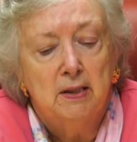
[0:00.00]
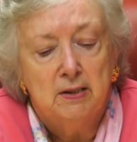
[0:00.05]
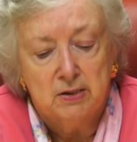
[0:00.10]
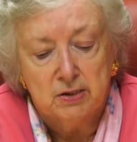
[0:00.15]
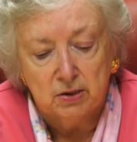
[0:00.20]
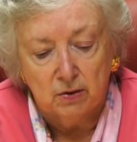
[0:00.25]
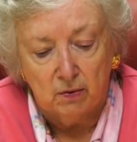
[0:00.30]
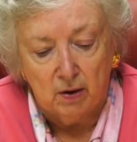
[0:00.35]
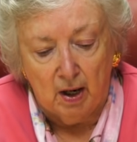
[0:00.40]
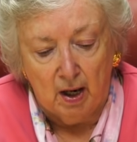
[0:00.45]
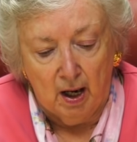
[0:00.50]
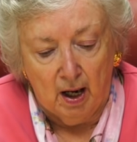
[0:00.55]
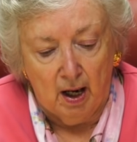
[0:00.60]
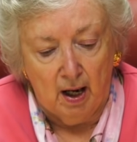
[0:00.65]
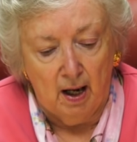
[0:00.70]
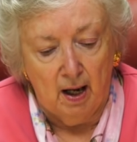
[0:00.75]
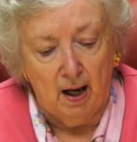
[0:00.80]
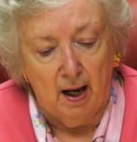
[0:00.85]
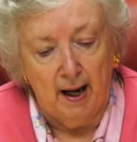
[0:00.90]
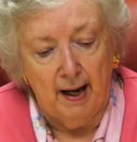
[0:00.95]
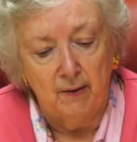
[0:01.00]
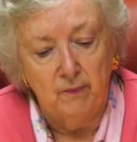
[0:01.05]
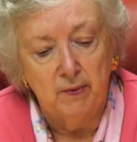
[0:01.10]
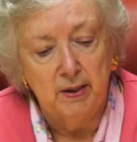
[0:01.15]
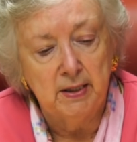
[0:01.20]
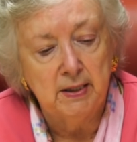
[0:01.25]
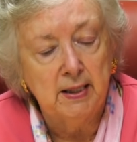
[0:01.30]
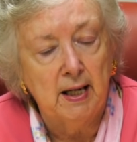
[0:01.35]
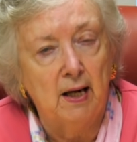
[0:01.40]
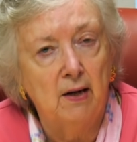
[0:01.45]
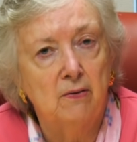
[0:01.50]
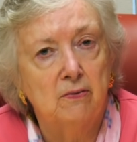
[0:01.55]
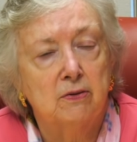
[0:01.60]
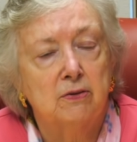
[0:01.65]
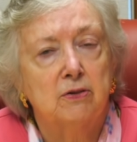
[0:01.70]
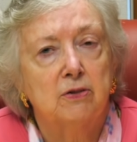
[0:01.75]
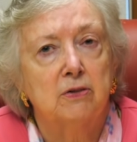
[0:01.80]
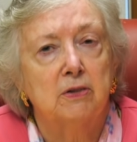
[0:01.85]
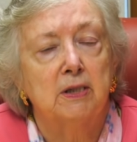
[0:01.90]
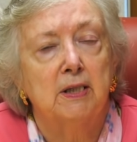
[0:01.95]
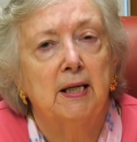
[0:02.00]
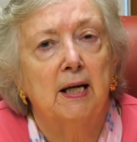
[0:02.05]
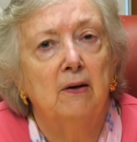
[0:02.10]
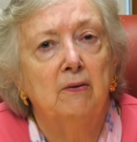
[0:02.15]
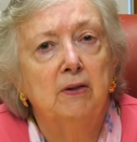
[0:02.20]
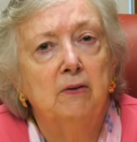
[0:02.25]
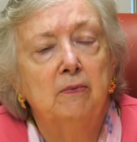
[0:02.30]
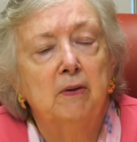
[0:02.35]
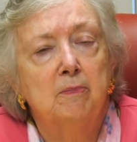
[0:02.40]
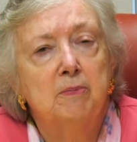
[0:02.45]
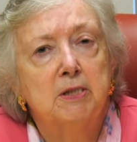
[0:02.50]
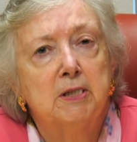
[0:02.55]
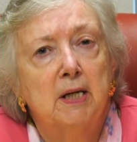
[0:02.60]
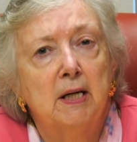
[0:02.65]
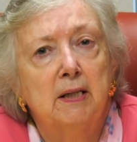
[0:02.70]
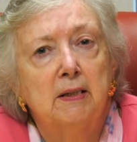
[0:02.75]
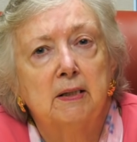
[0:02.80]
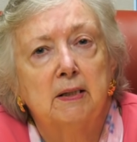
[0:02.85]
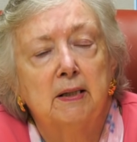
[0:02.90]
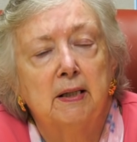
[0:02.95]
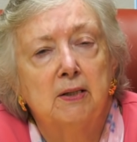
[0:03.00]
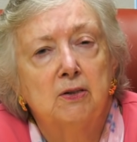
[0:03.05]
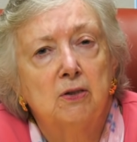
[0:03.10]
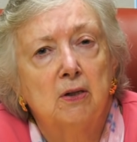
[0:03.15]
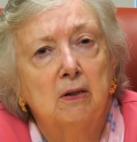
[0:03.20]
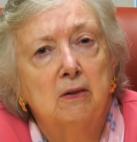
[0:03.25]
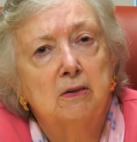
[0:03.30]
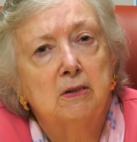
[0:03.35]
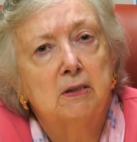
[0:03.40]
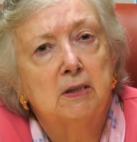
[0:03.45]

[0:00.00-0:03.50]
So I went out to the county website and I talked